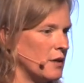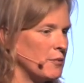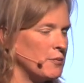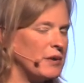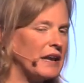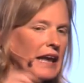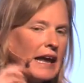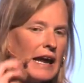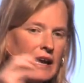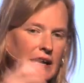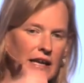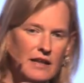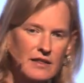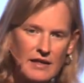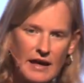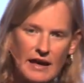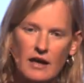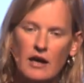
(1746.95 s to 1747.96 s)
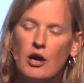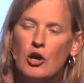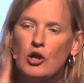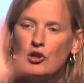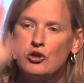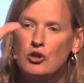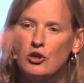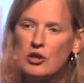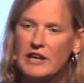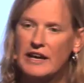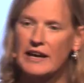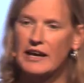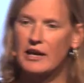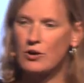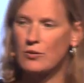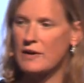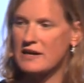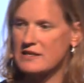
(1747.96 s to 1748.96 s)
But anything, looking at
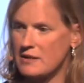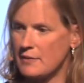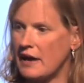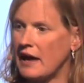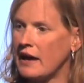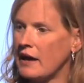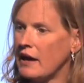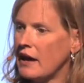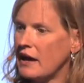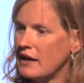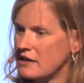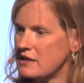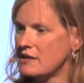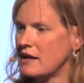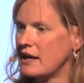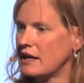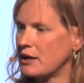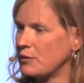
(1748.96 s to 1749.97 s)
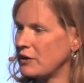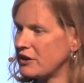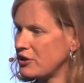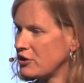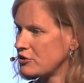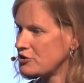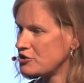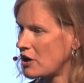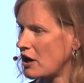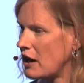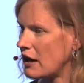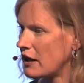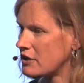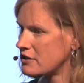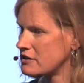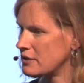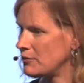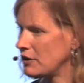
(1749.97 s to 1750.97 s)
a resume and deciding whether you should hire
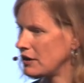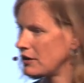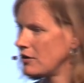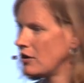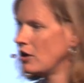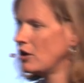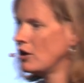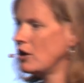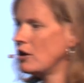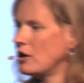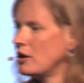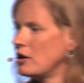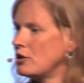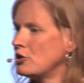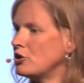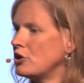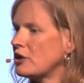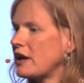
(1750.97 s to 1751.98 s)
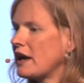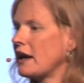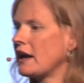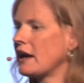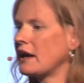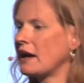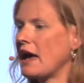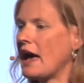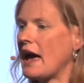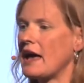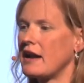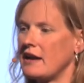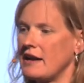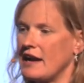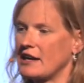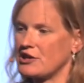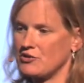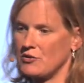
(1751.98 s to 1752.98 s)
someone, looking at an
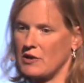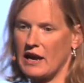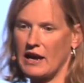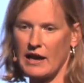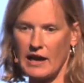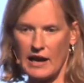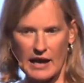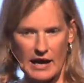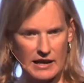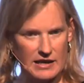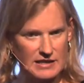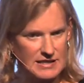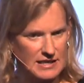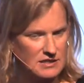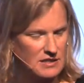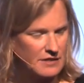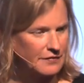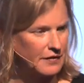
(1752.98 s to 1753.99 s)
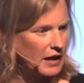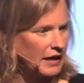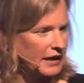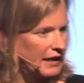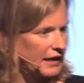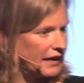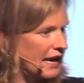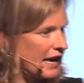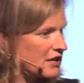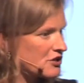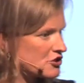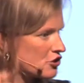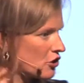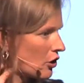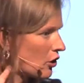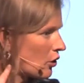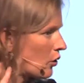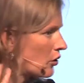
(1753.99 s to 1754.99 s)
x ray and identifying a
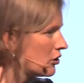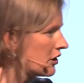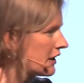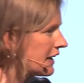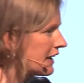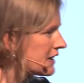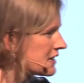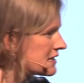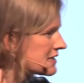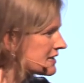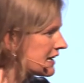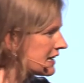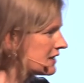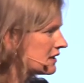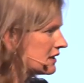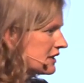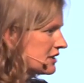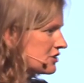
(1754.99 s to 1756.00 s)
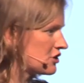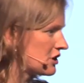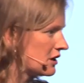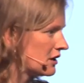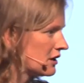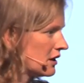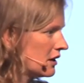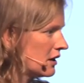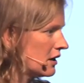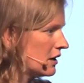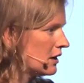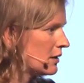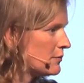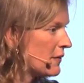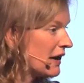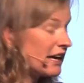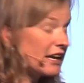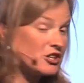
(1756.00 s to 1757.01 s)
cancer, or looking at a skin lesion,
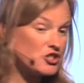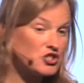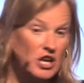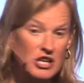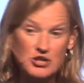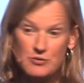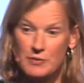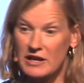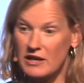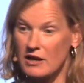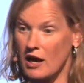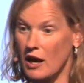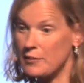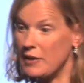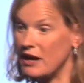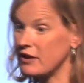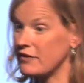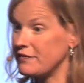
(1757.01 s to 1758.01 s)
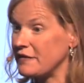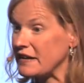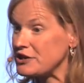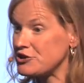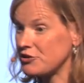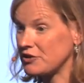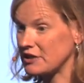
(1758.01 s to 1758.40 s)
making a judgment about a facial